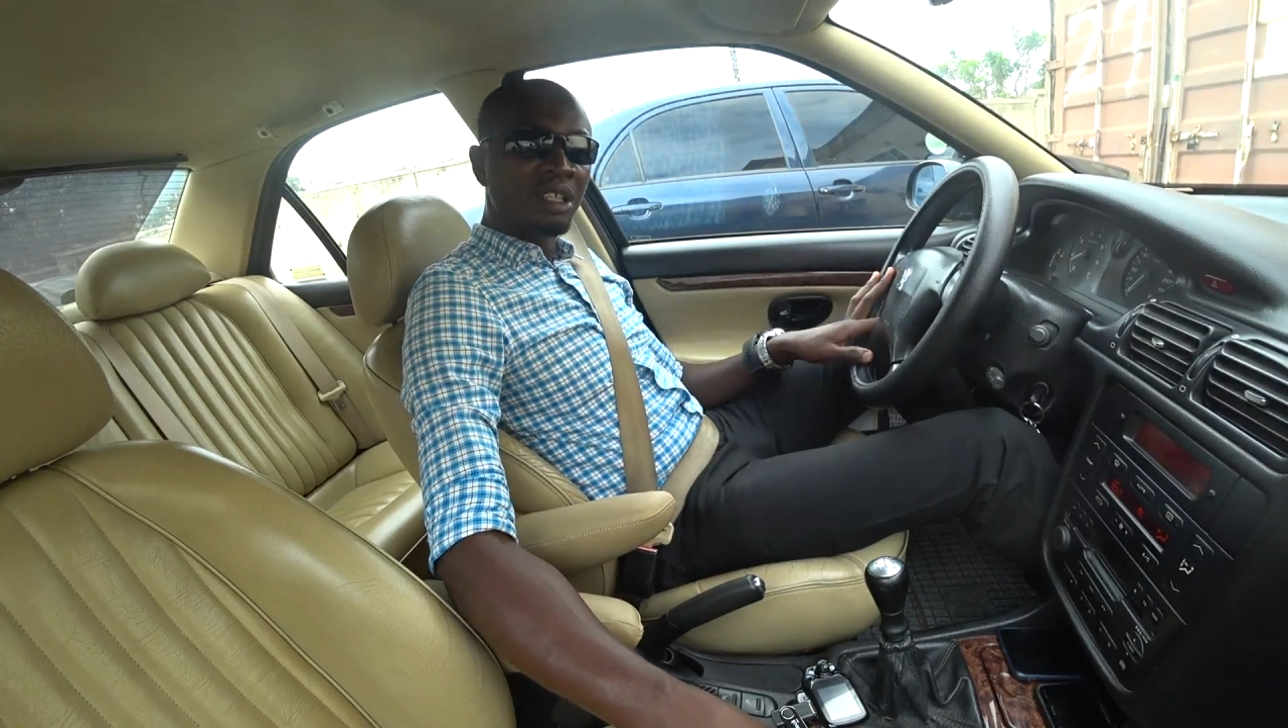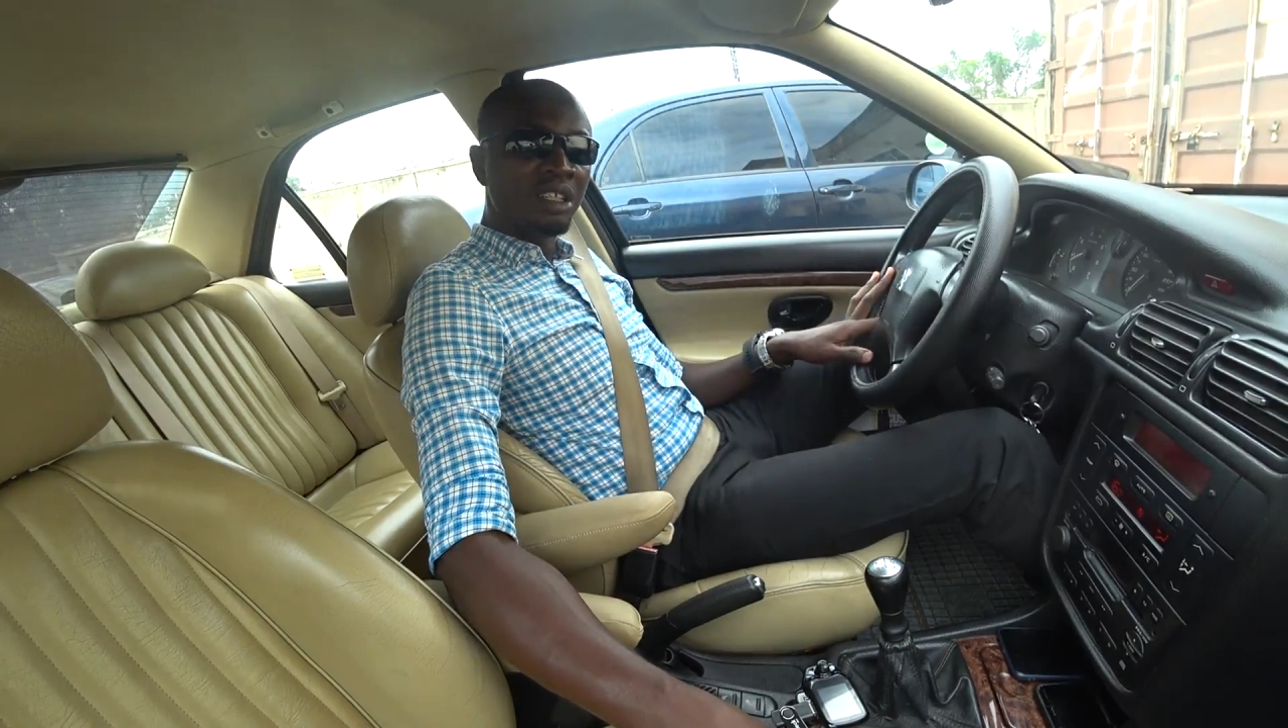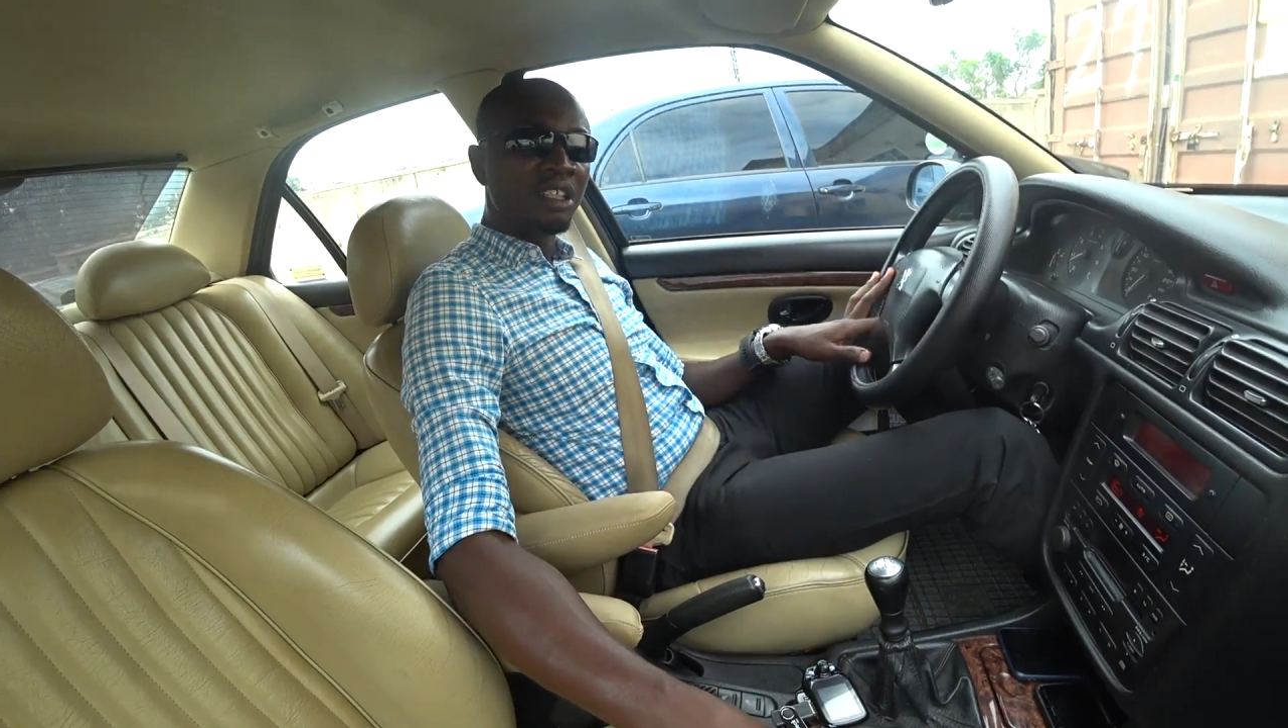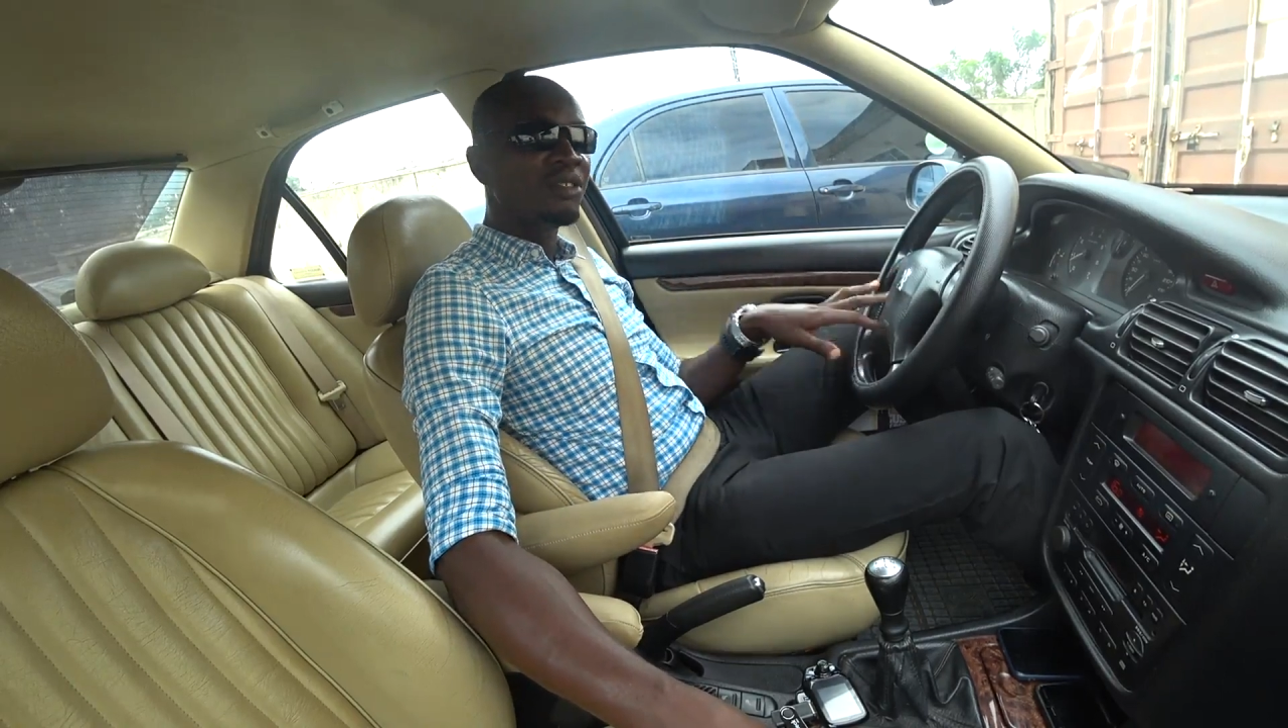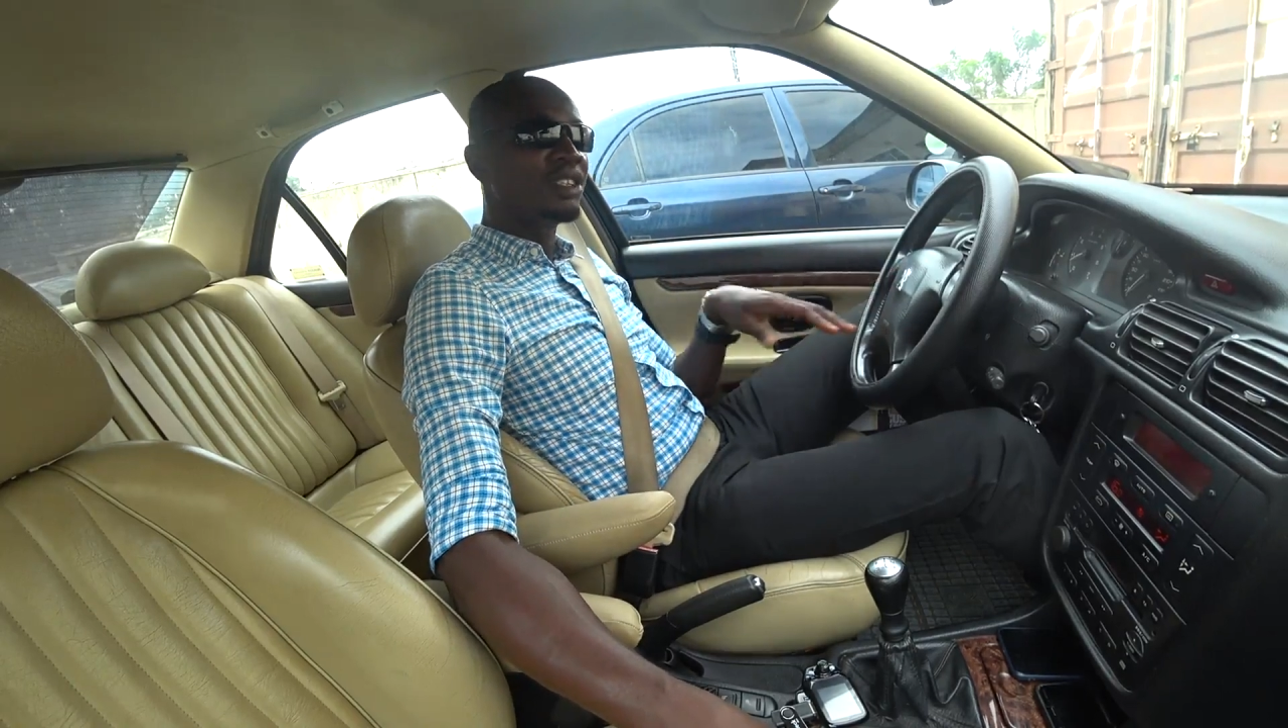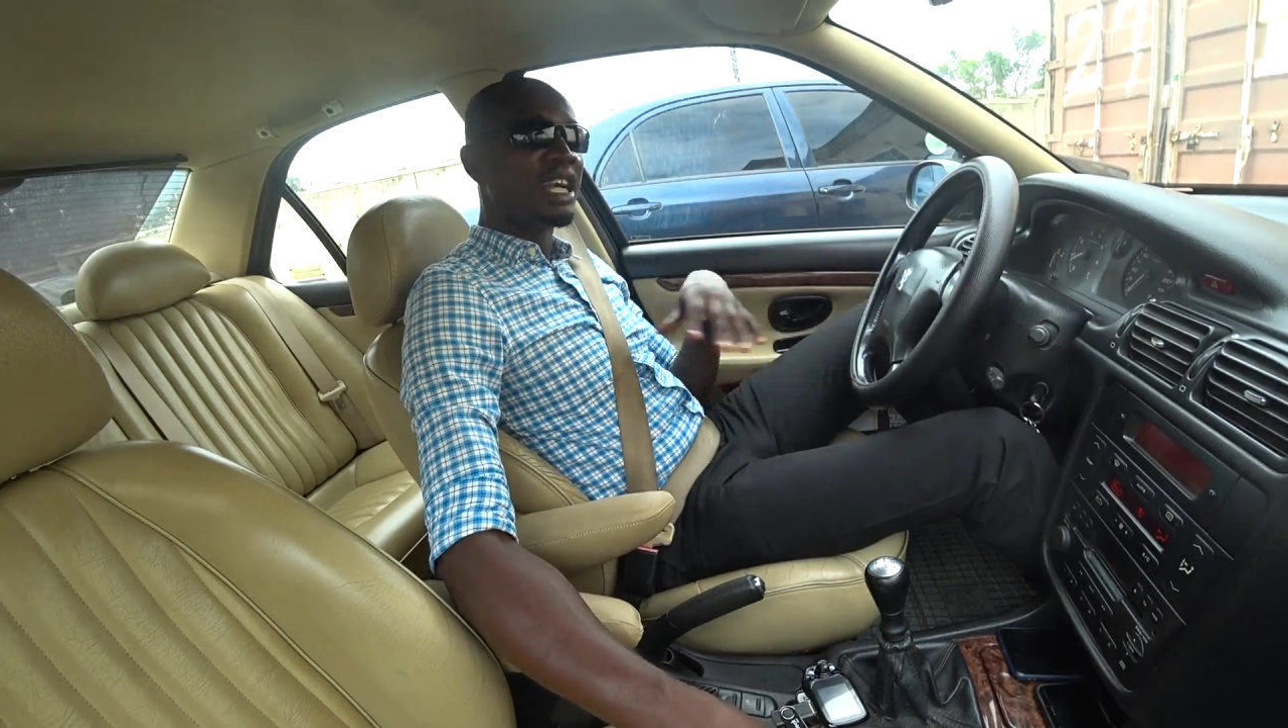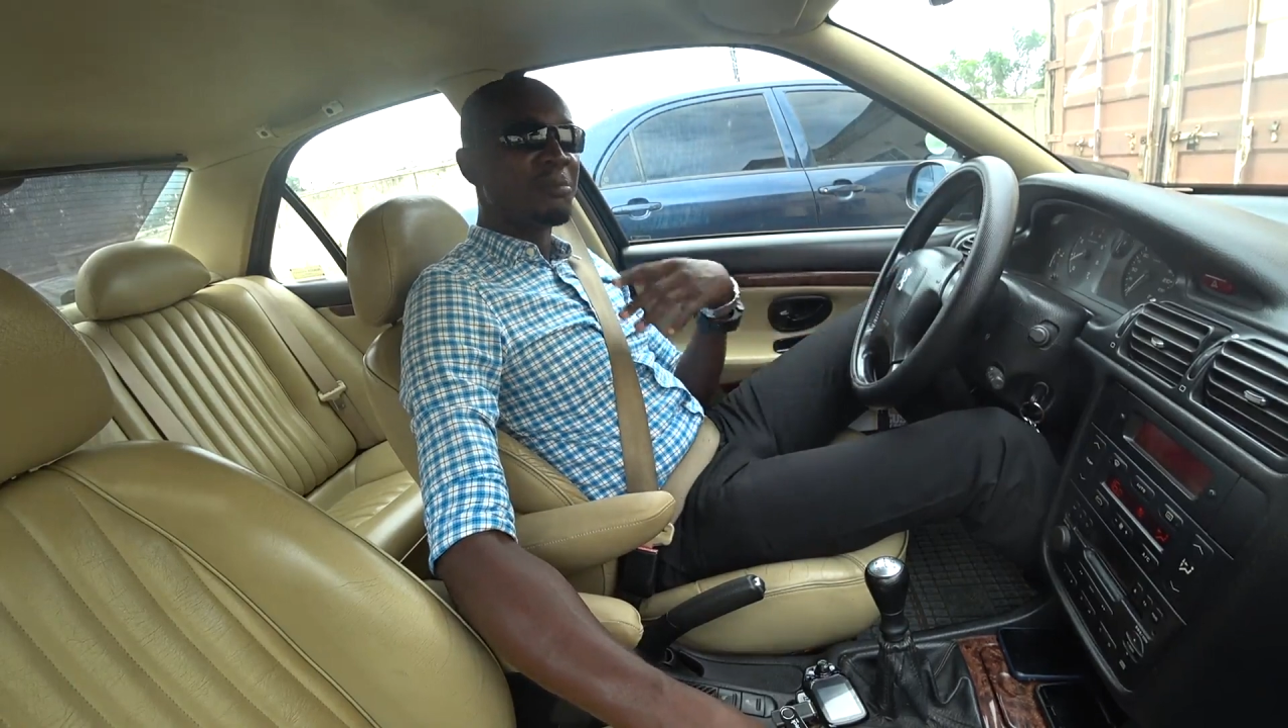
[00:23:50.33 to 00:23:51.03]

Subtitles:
Even their